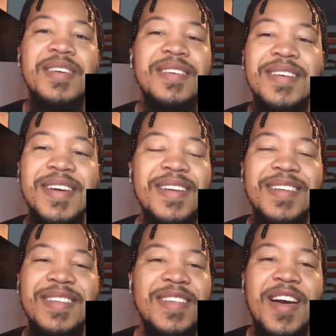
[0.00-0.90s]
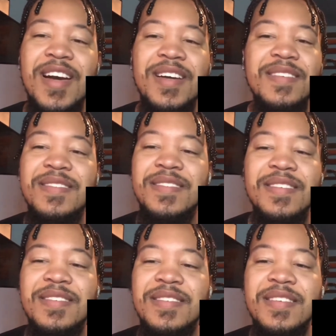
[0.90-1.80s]
Like, nah.
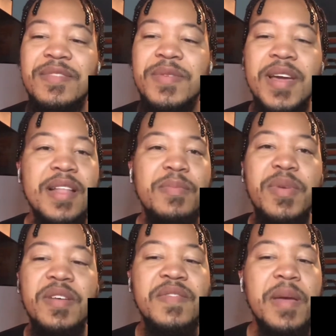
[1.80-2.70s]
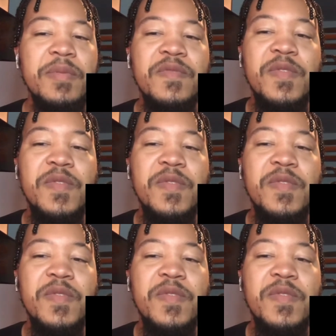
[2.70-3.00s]
That's what I got the bug zapper for.